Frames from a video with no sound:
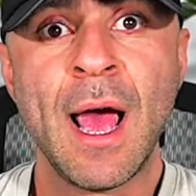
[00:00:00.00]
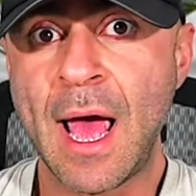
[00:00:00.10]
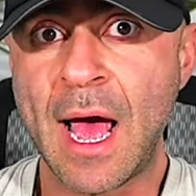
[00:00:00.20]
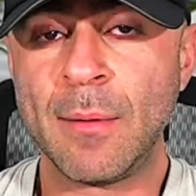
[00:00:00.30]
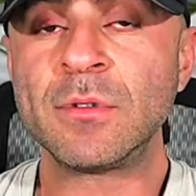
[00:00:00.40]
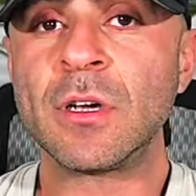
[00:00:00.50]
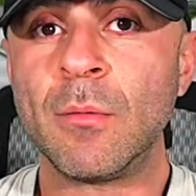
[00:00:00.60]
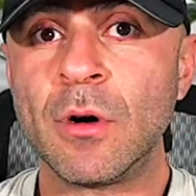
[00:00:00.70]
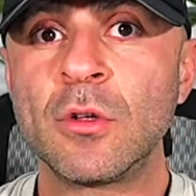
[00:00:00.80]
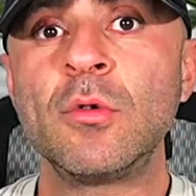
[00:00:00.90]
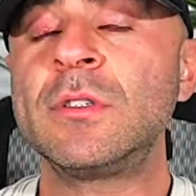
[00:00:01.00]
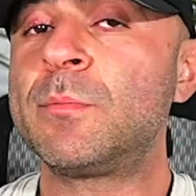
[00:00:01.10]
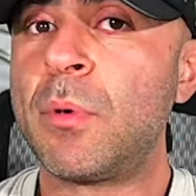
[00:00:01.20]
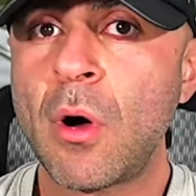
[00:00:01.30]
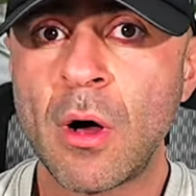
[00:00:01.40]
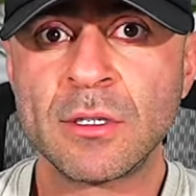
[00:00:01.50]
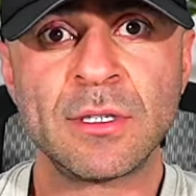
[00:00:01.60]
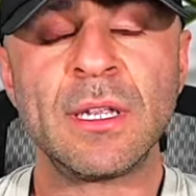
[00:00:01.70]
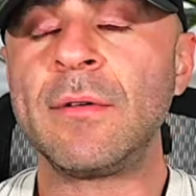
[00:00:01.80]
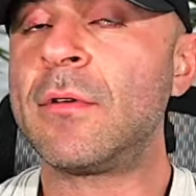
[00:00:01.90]
am someone who is
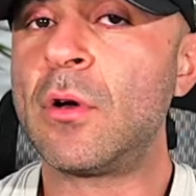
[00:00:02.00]
positive,